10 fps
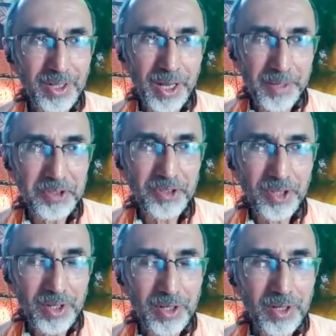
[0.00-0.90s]
I mean
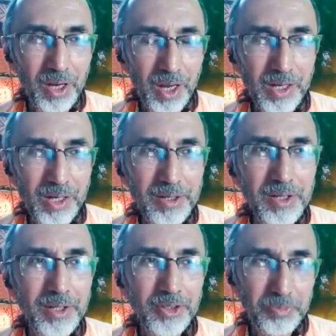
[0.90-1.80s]
higher
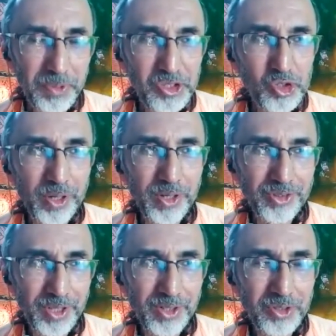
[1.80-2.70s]
spiritual
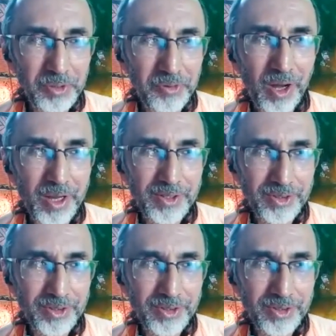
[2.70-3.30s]
sense, divine